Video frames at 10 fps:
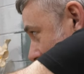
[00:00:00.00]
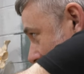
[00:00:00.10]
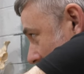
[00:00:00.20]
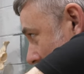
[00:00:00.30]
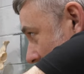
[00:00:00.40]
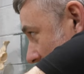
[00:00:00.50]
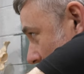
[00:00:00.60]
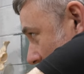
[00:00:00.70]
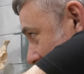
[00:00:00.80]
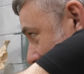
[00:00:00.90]
um,
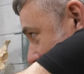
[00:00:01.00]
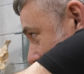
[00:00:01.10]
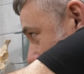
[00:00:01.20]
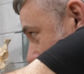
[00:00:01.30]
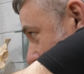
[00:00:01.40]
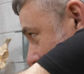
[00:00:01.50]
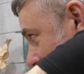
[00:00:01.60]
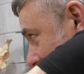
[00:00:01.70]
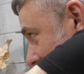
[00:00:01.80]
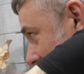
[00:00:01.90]
rotation of the cleat
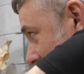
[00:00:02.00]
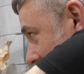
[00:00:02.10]
goes.